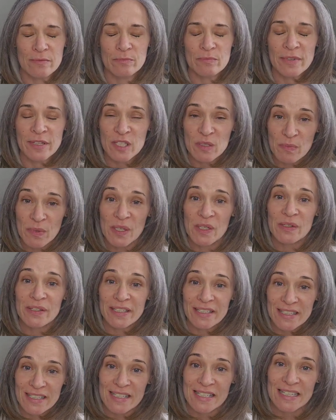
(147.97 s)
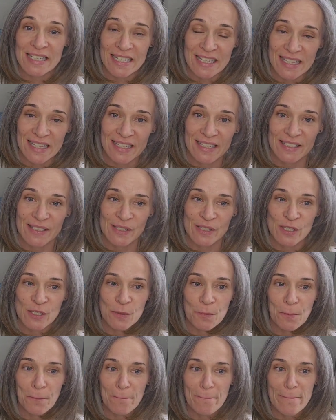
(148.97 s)
experiencing this,
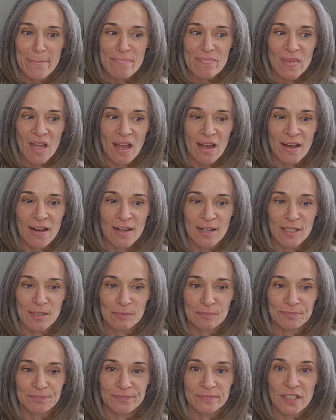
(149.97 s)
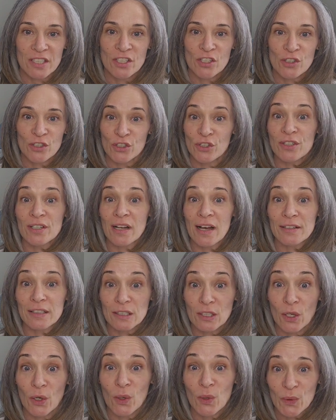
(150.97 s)
you're not
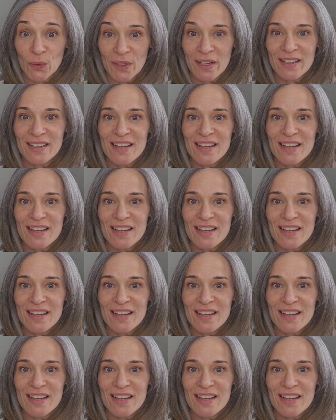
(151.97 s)
alone.